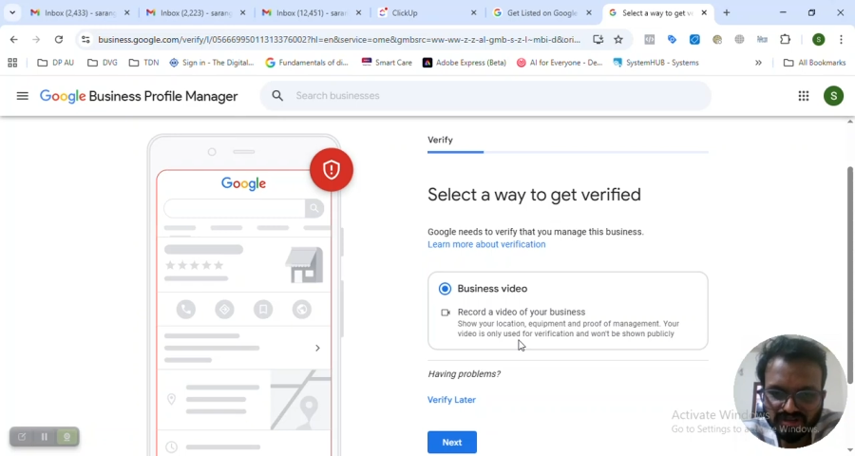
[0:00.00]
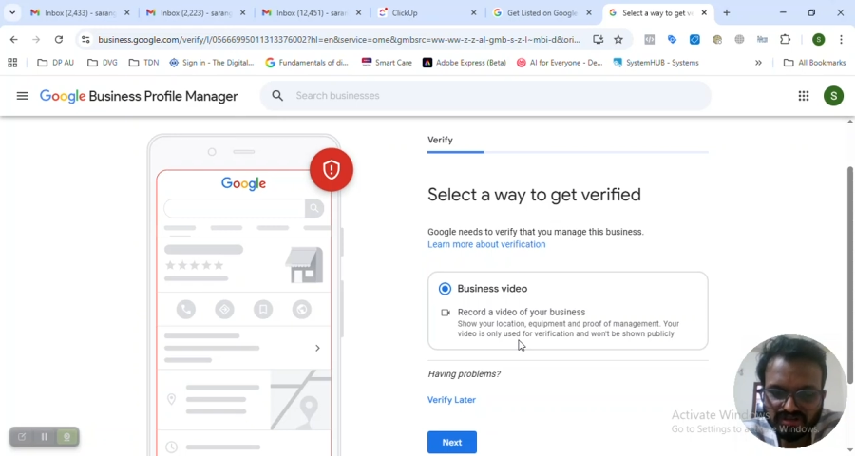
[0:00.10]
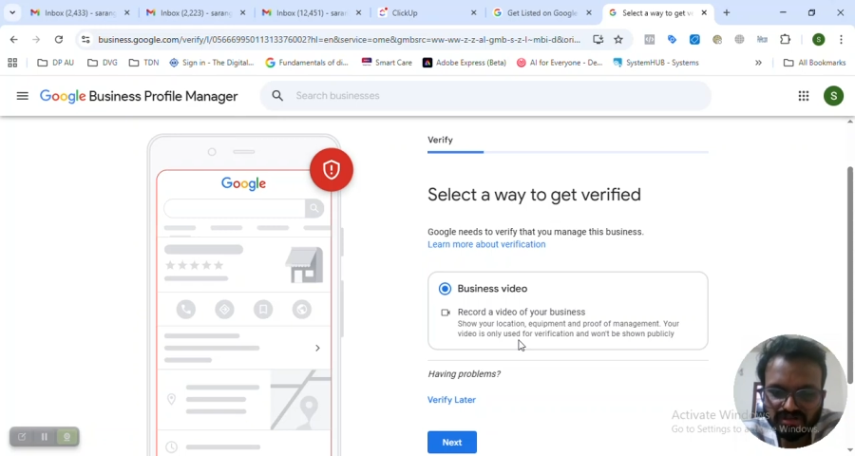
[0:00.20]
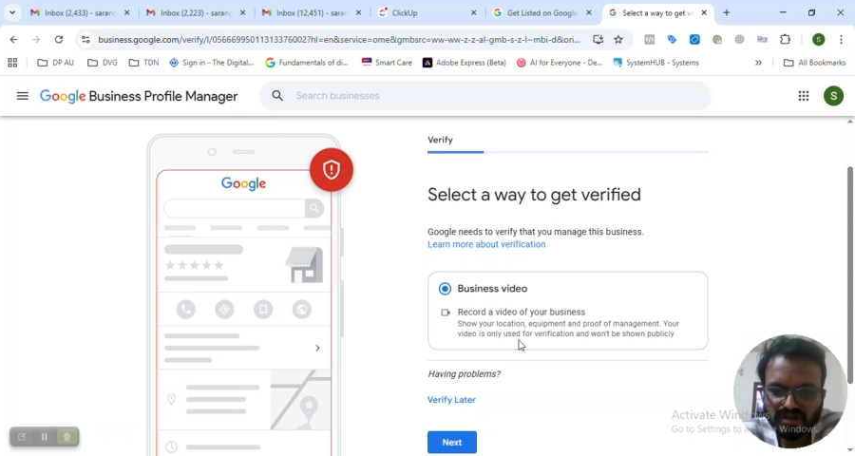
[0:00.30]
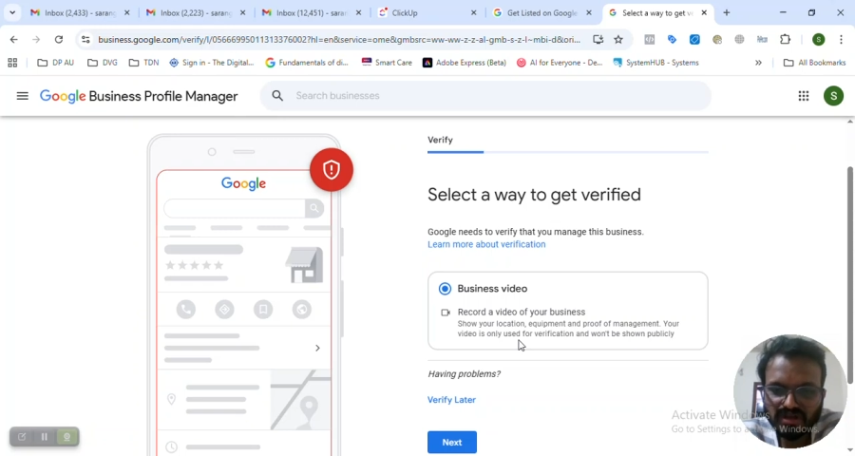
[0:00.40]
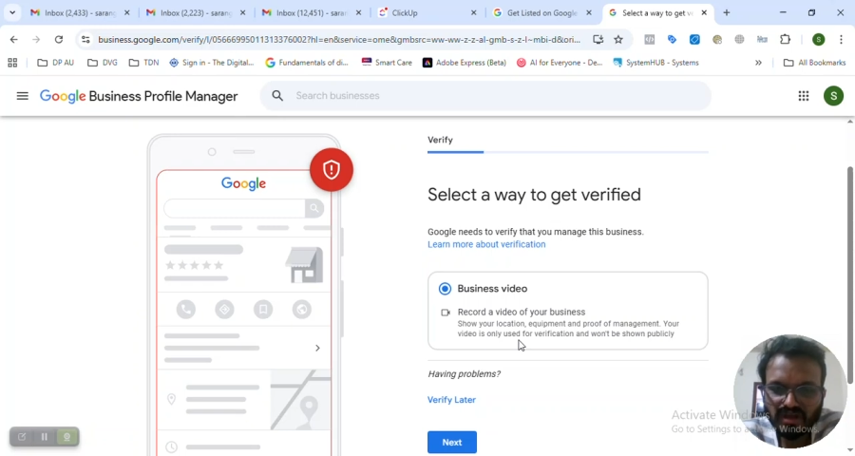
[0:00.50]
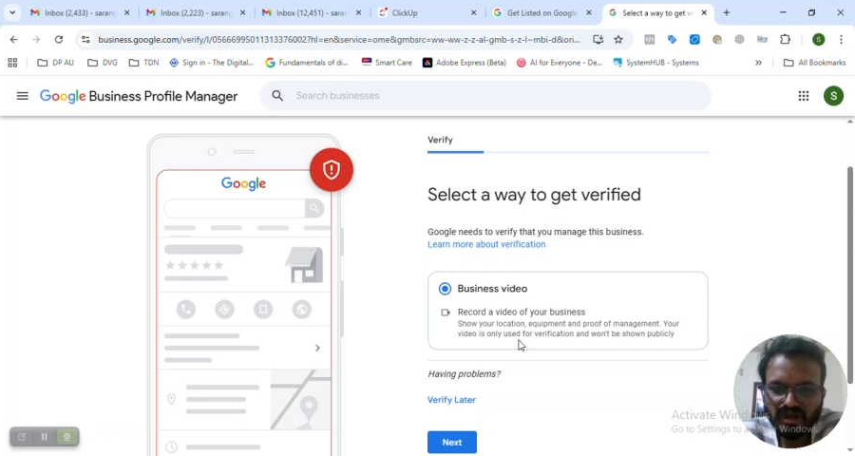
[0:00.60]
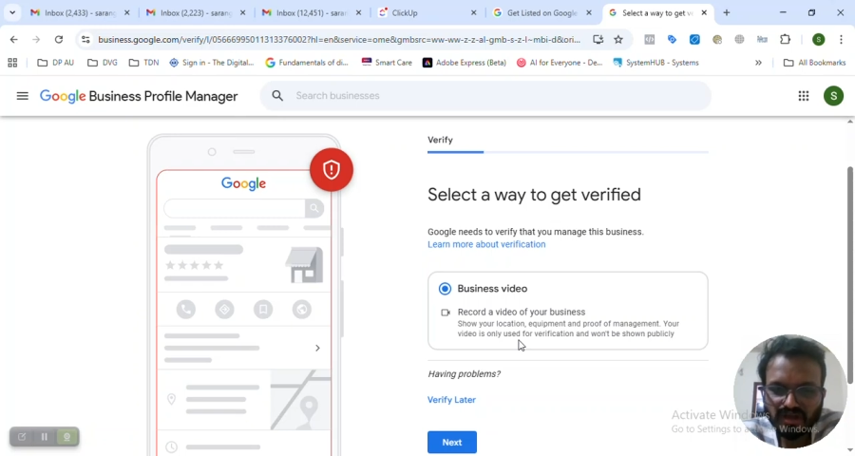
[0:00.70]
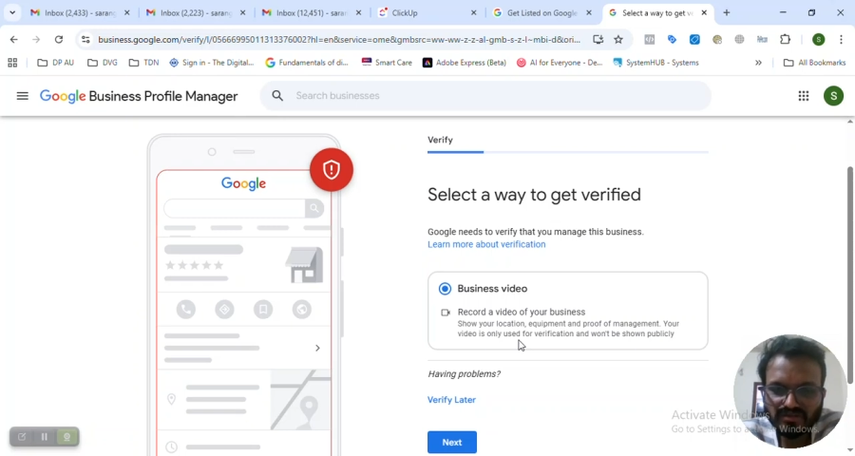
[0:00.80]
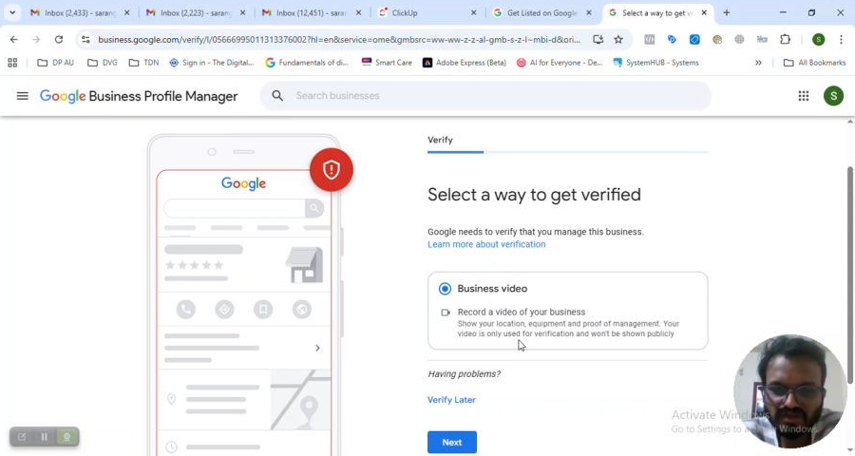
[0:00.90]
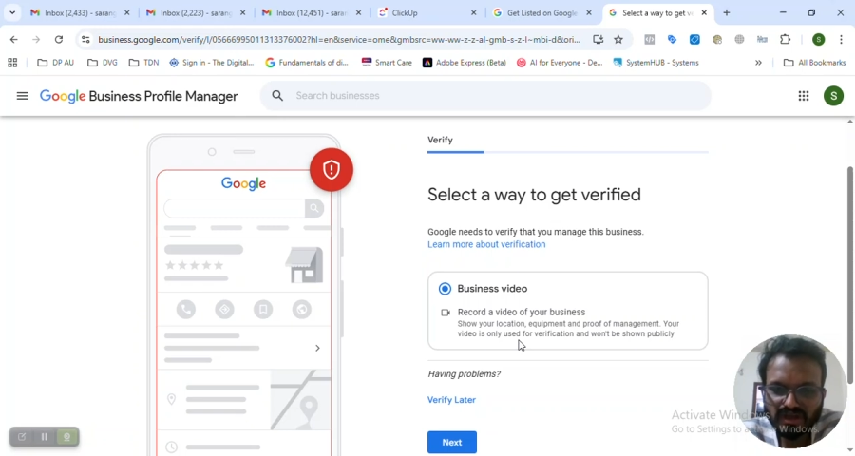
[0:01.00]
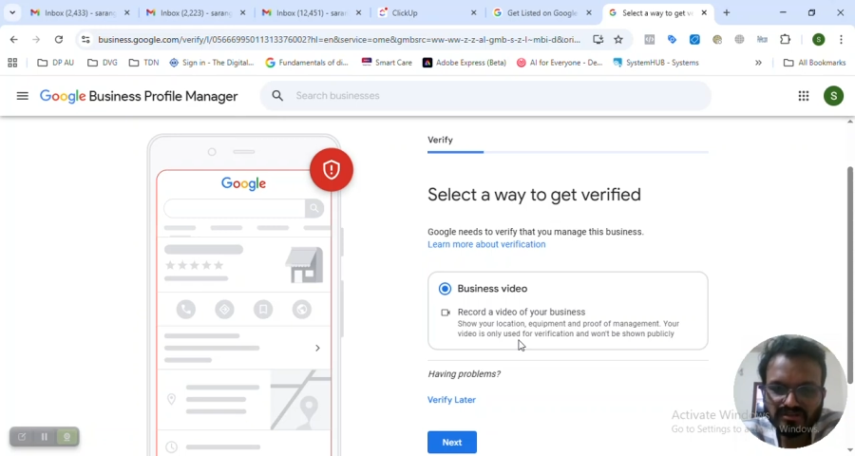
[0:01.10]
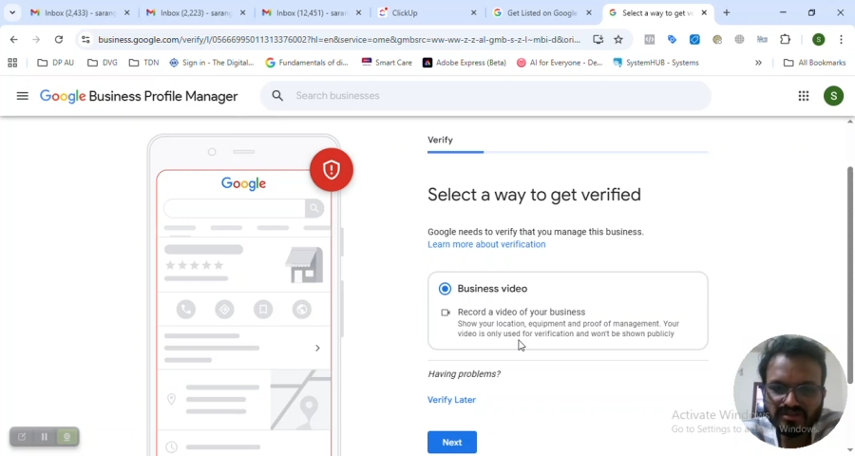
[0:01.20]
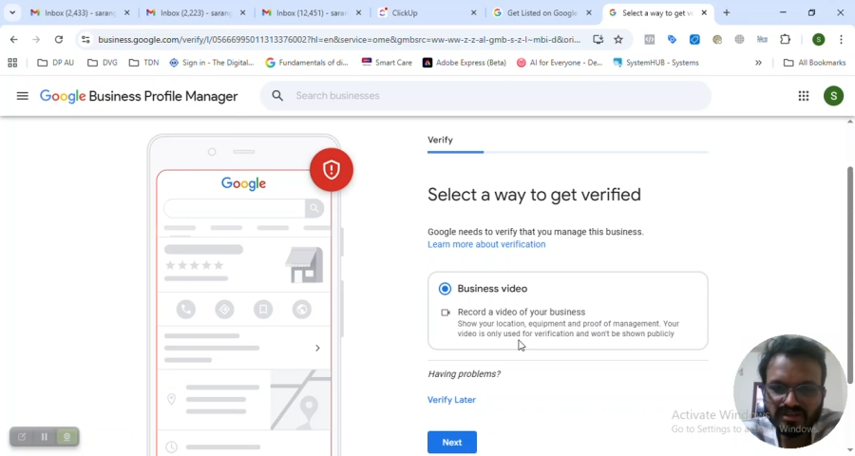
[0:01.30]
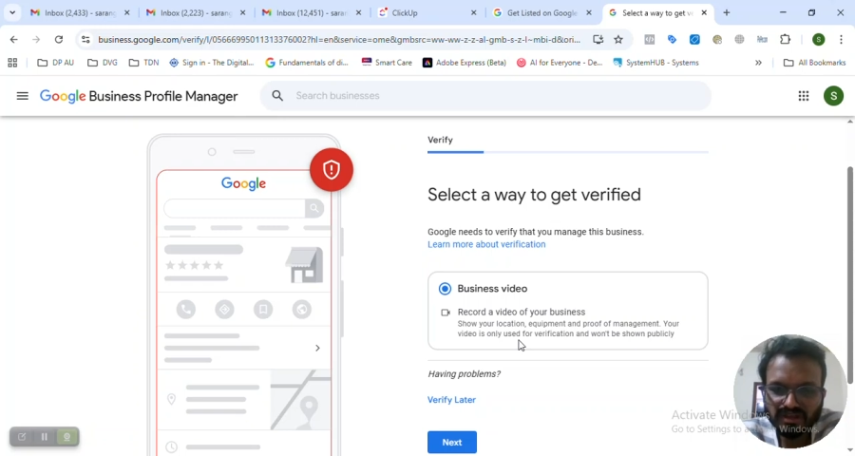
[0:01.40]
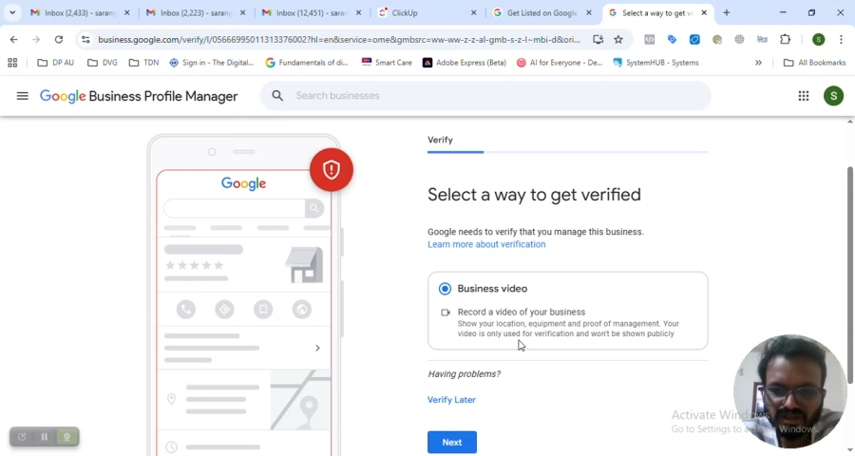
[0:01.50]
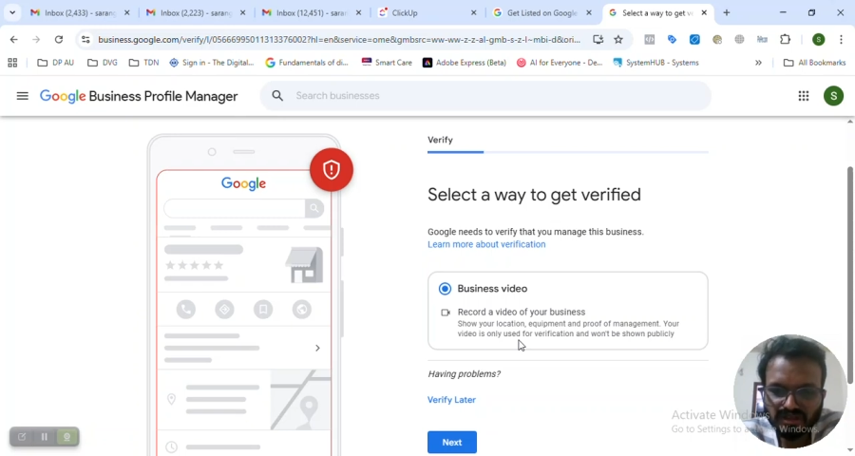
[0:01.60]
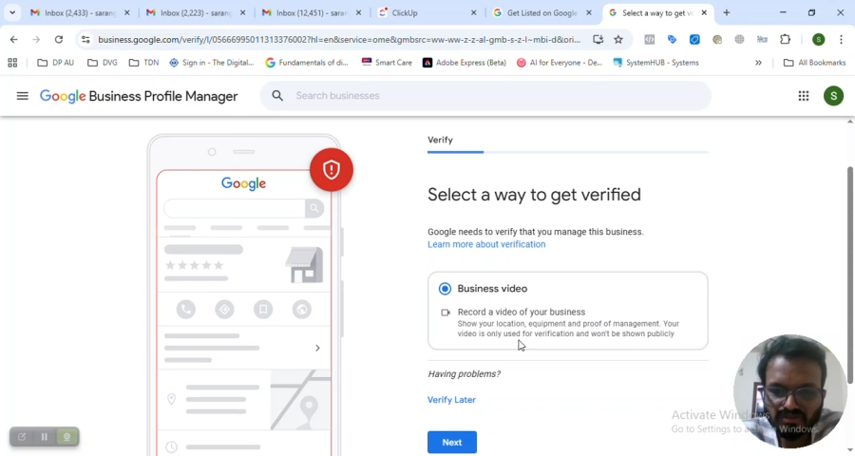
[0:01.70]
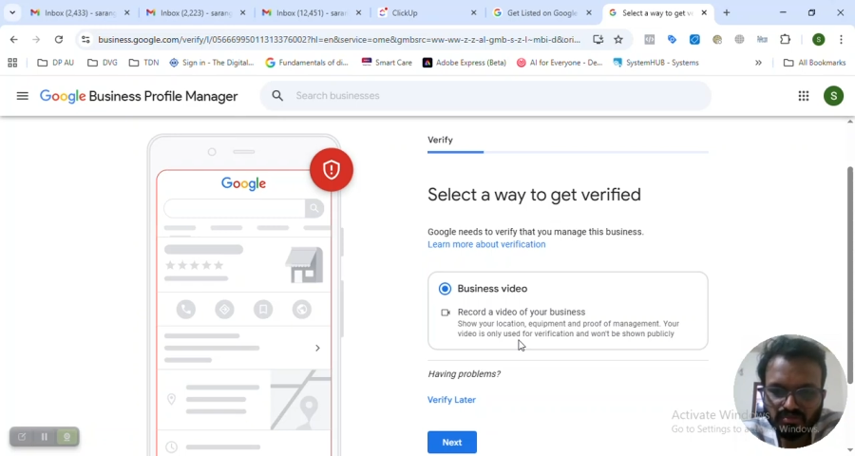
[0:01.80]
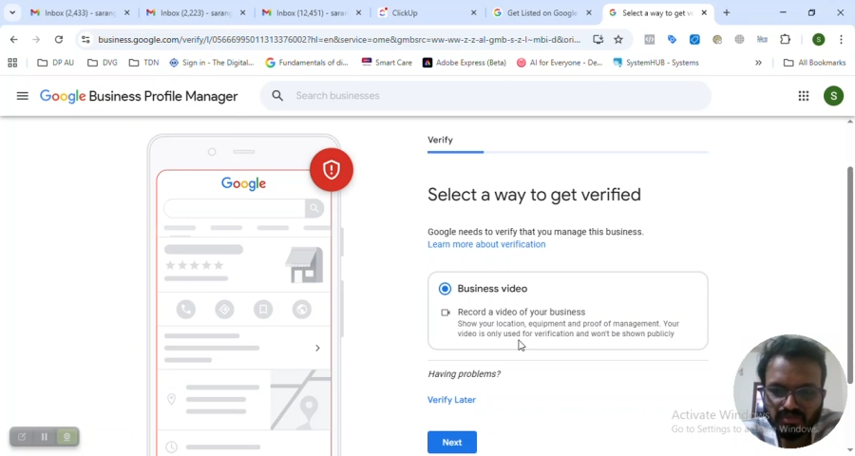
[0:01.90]
as well as the equipment
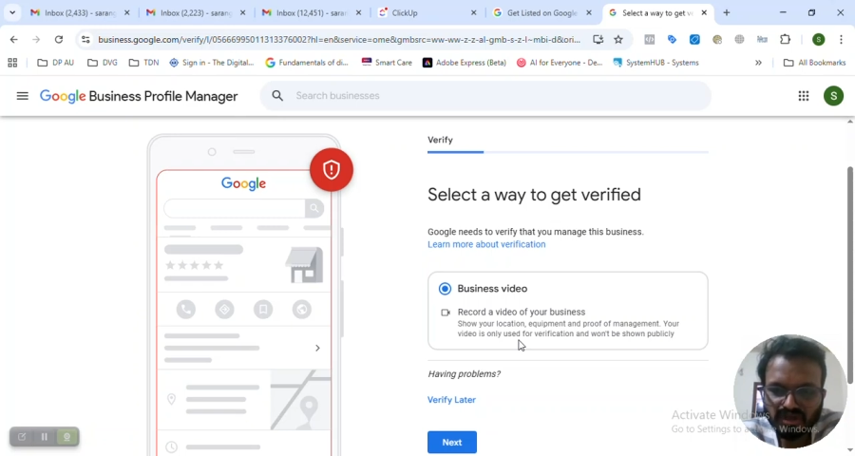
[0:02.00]
or